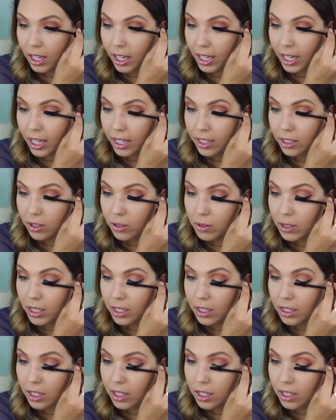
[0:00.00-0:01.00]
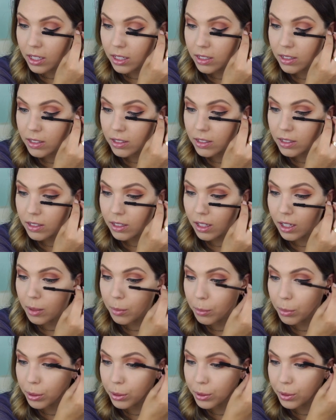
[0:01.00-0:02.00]
I kind of go like this
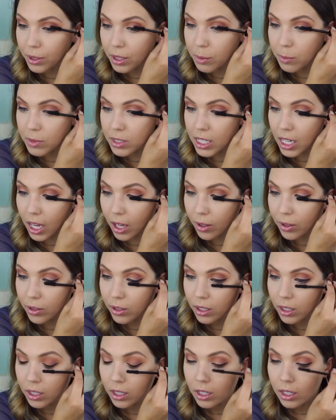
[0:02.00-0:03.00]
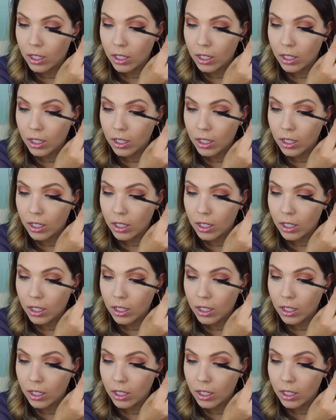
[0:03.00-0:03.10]
and pull them down.